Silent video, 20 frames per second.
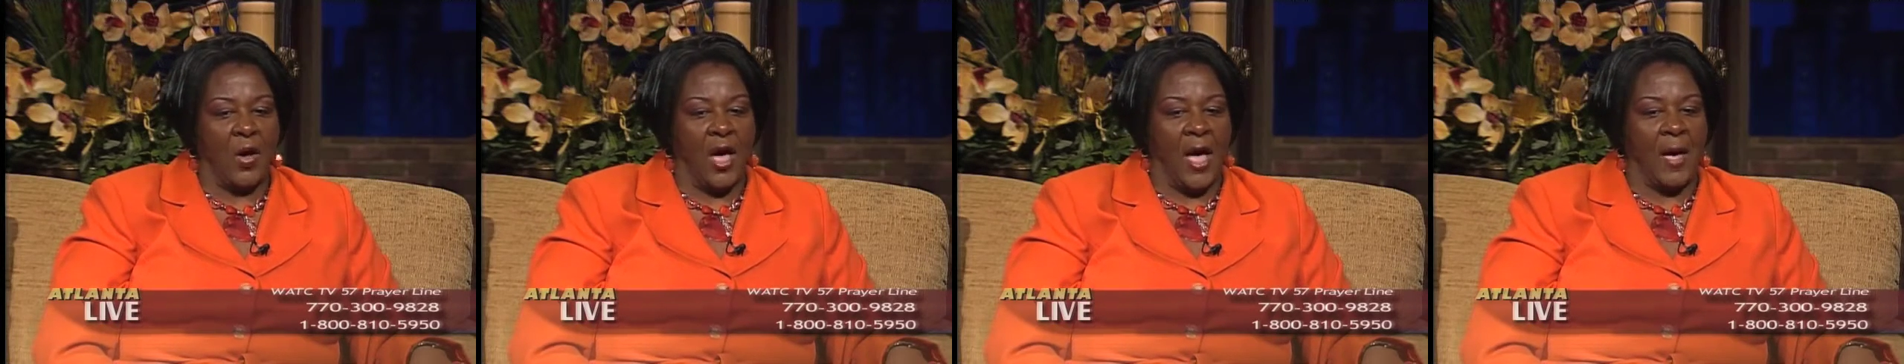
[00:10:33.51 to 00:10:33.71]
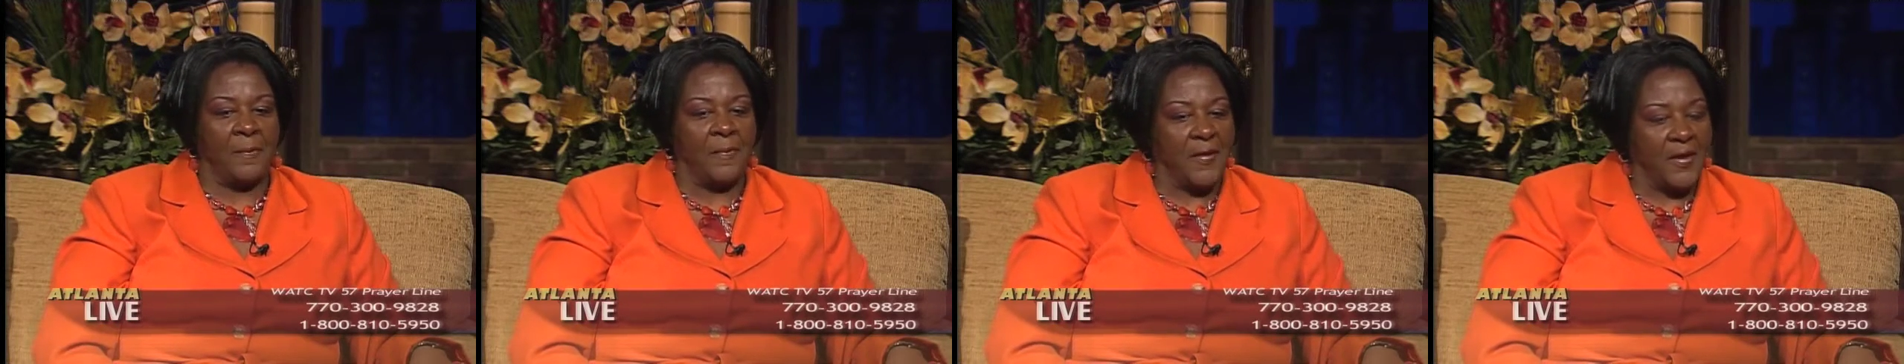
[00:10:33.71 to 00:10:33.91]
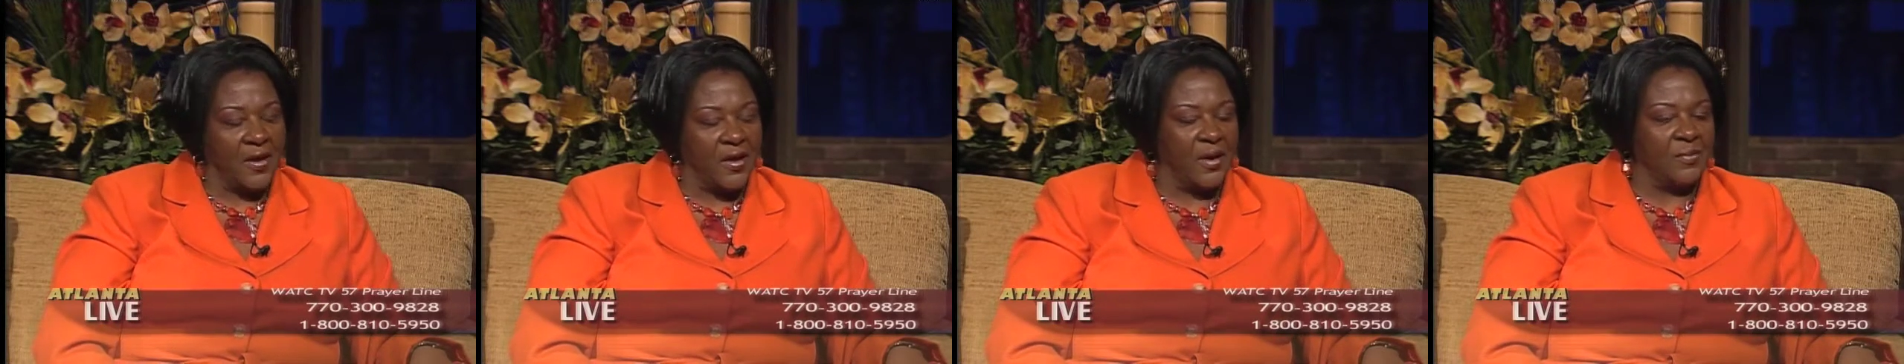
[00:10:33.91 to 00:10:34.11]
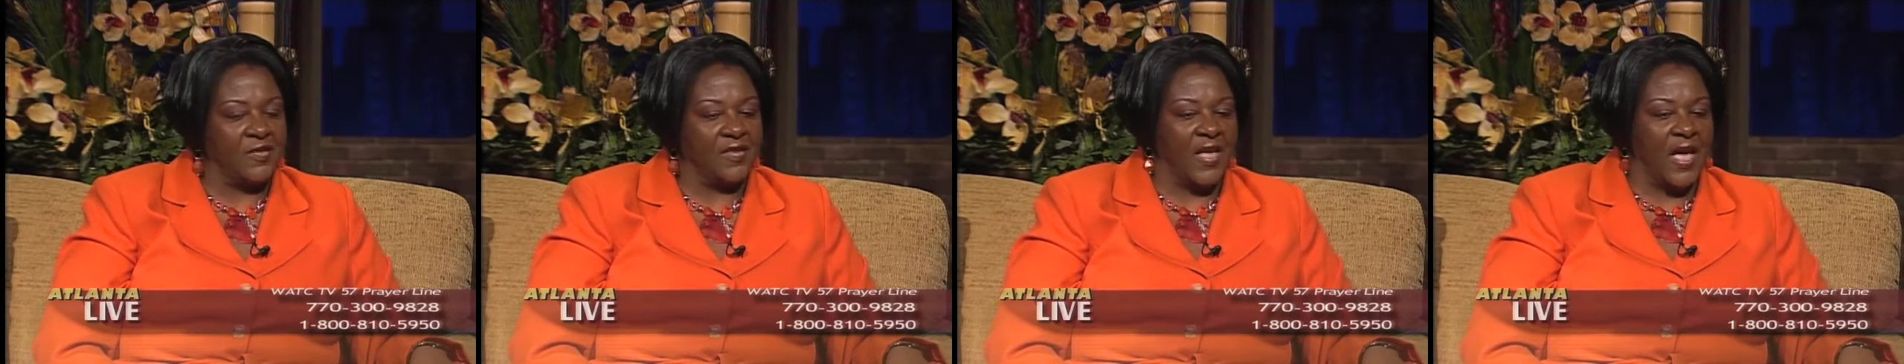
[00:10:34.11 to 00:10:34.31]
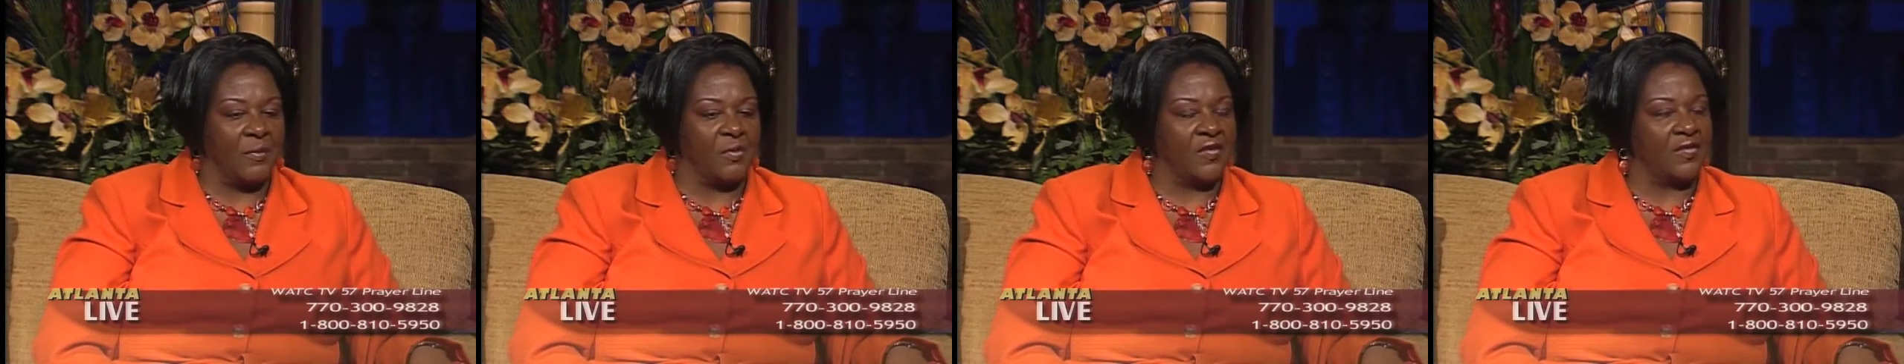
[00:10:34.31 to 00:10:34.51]
I pick up
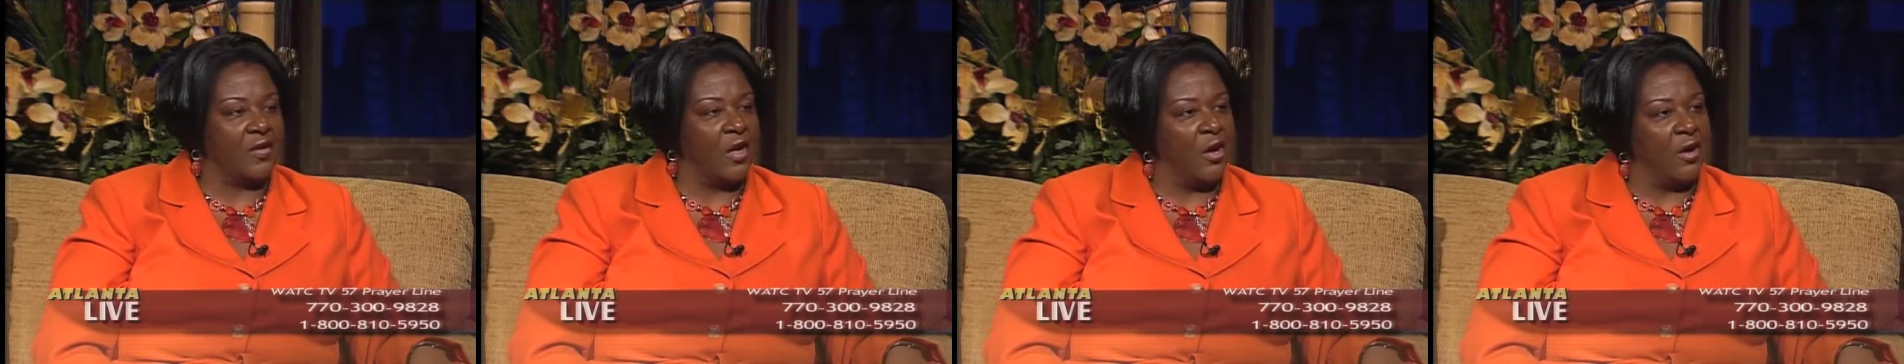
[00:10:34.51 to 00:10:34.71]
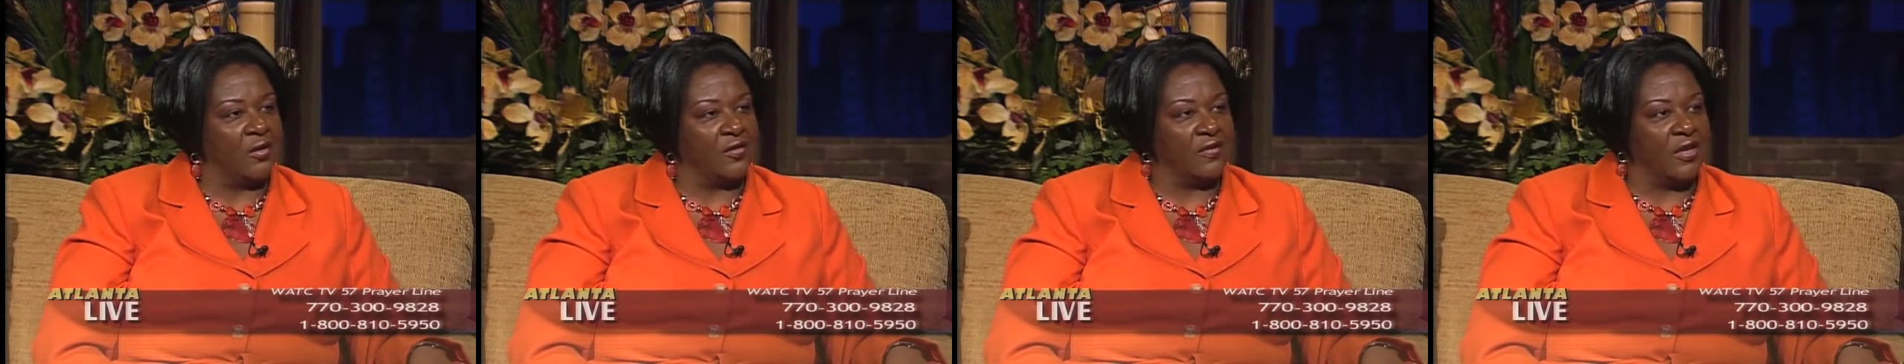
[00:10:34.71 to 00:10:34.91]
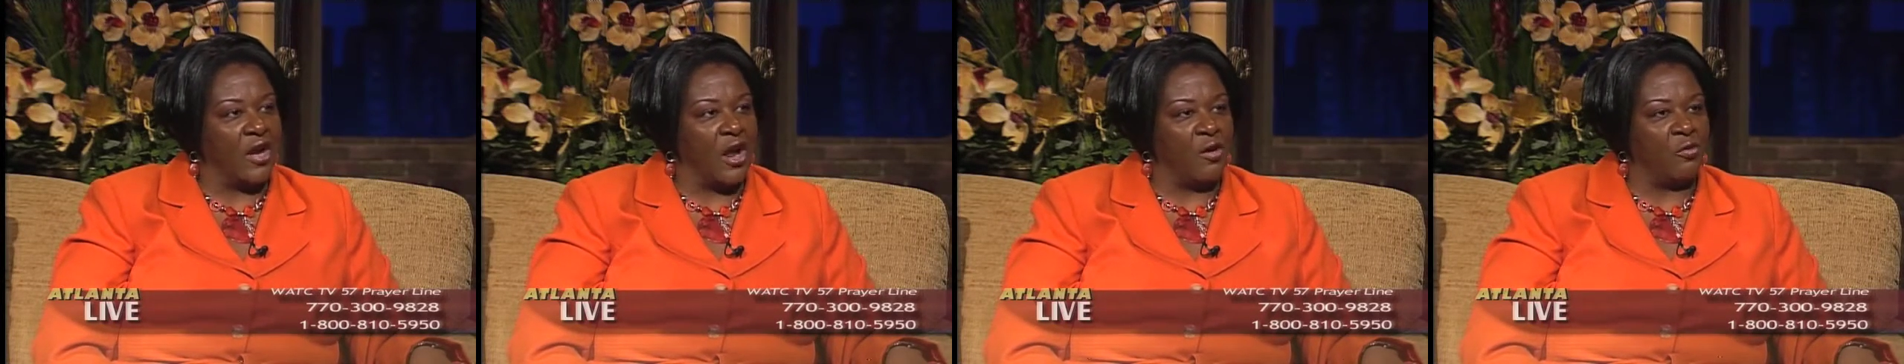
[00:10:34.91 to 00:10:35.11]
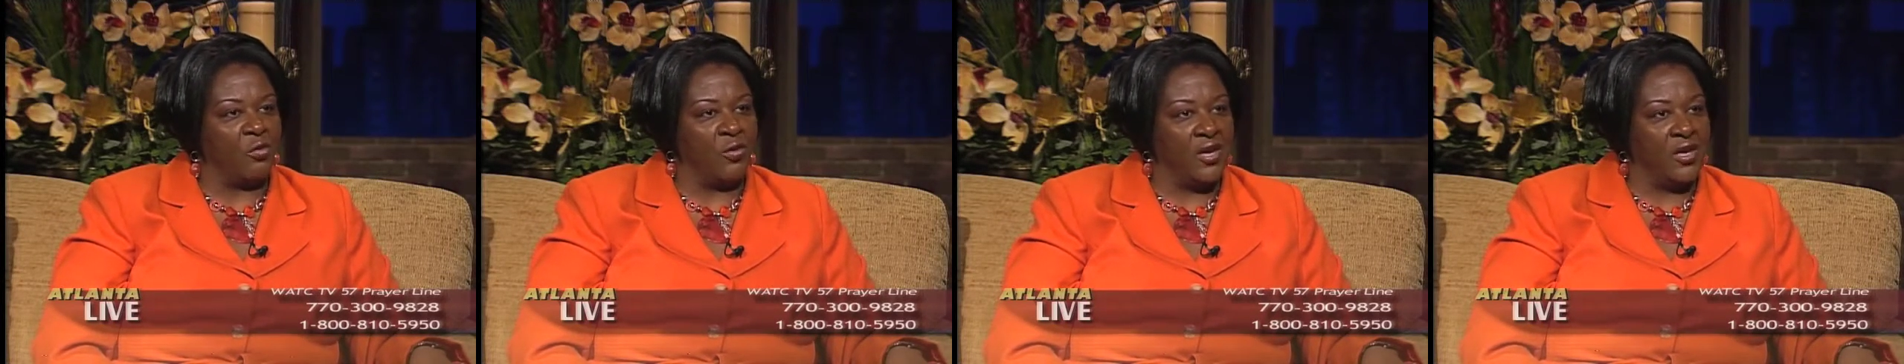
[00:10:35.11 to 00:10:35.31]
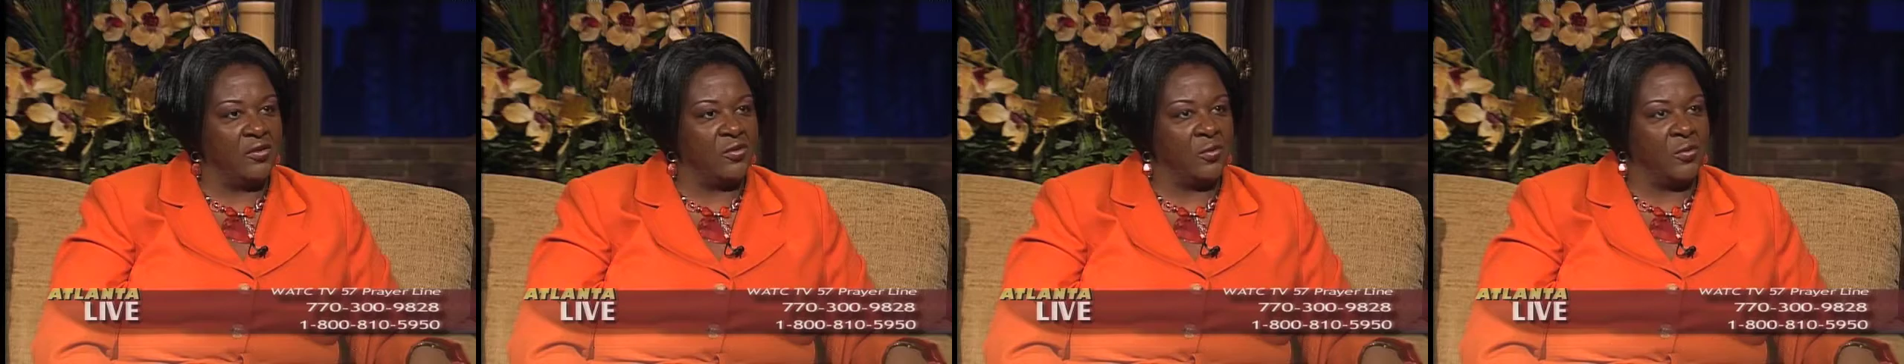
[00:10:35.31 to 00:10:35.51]
Sabbath songs and I
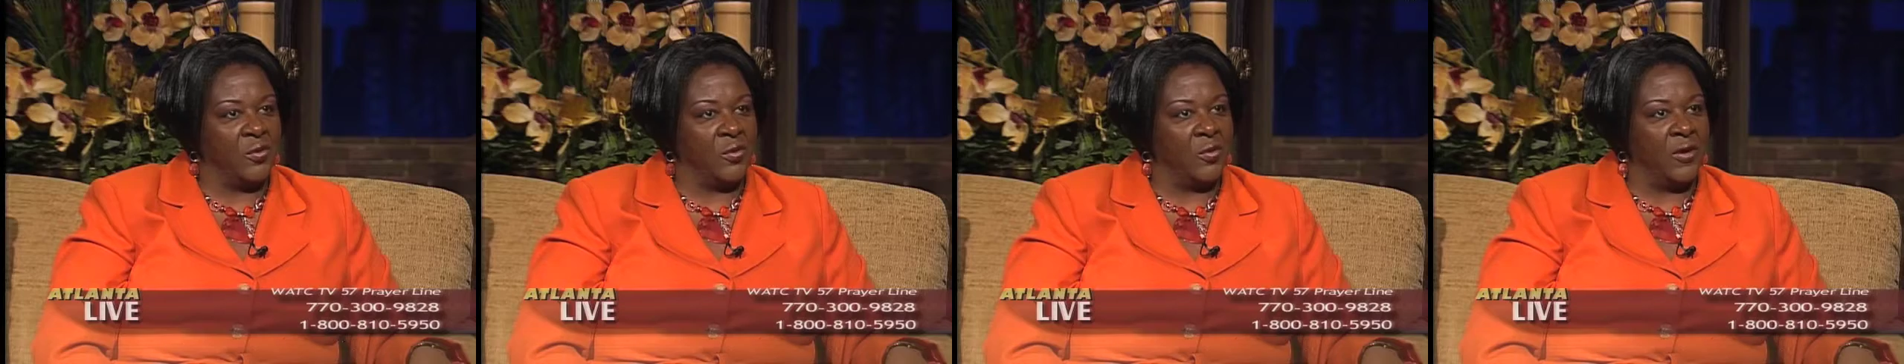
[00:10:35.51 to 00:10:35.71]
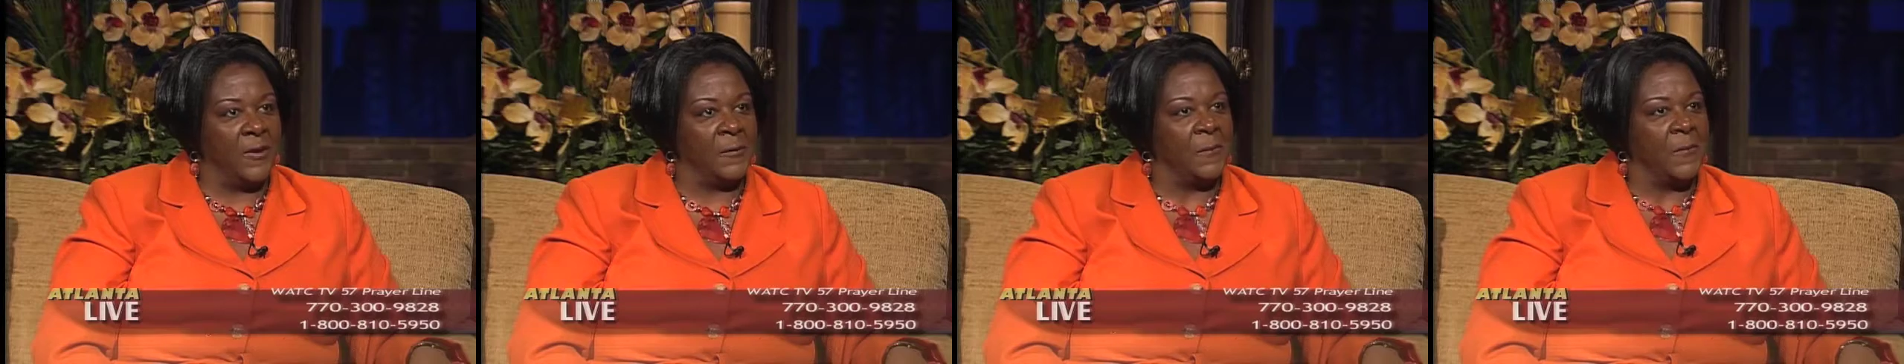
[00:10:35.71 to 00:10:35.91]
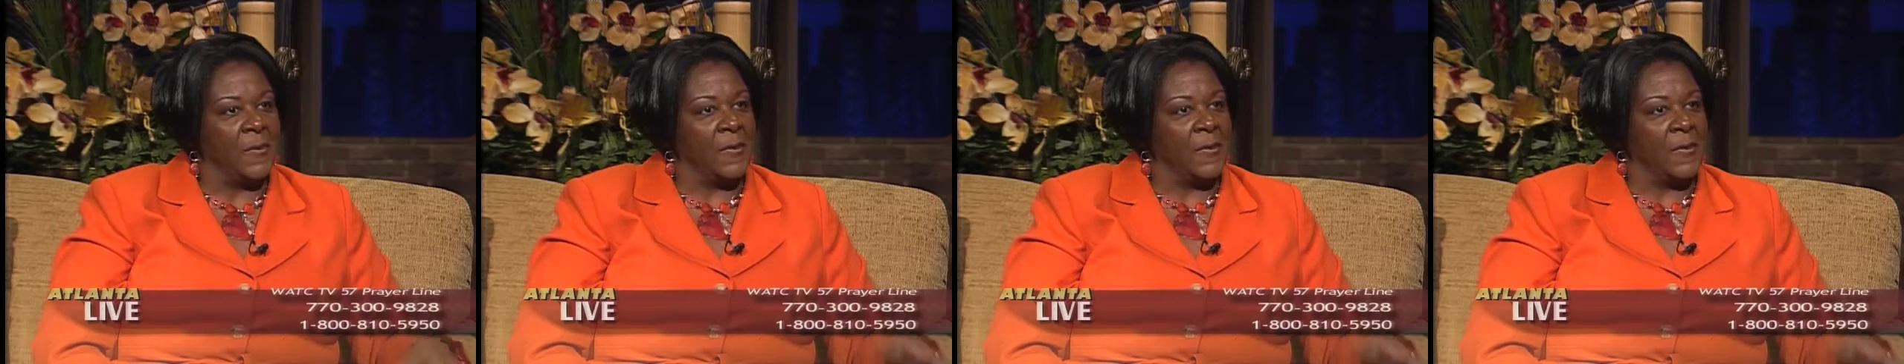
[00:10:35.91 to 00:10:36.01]
read through it,